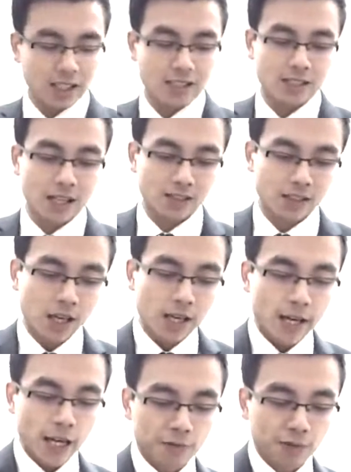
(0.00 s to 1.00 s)
is that
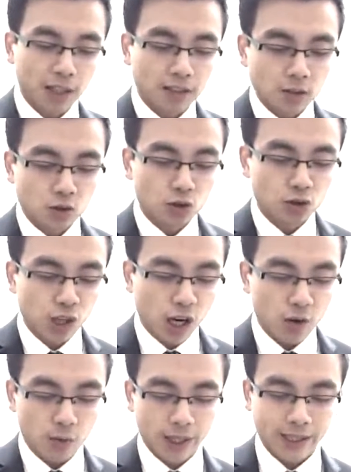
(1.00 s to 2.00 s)
if it is
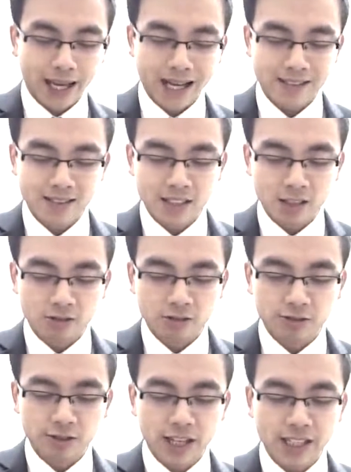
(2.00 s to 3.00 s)
showing as the
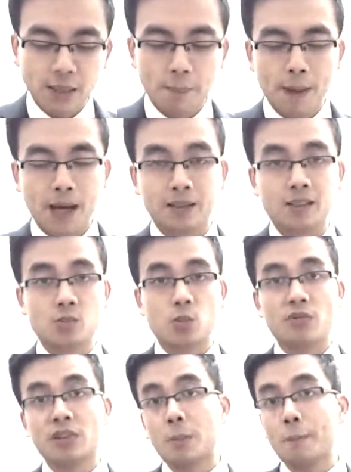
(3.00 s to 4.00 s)
credit balance
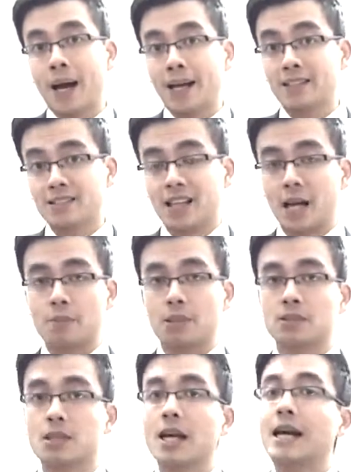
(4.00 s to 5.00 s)
within the bank
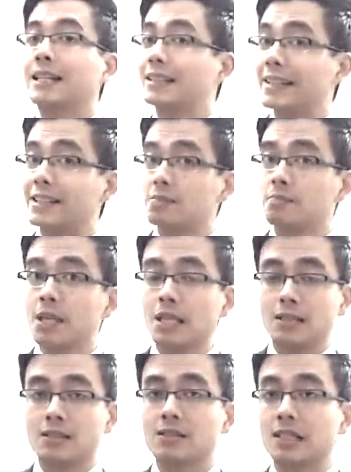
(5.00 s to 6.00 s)
statement, this
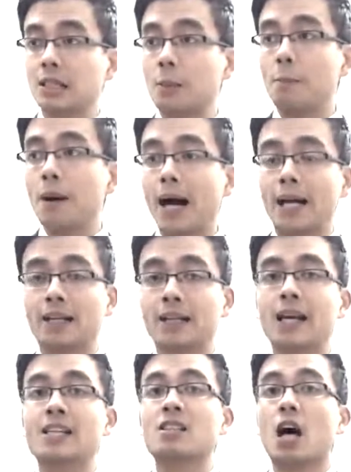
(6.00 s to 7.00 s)
means that the bank
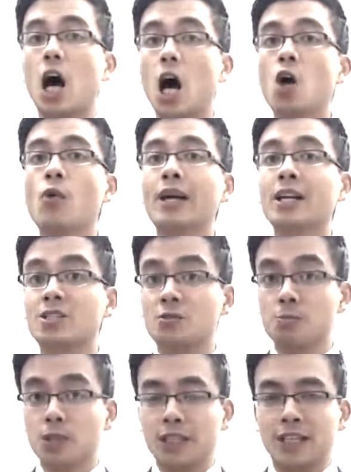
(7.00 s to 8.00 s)
is owing us
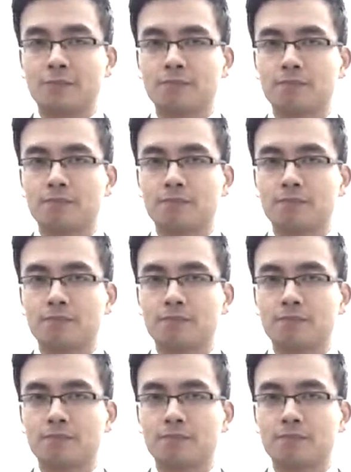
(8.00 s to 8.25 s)
money.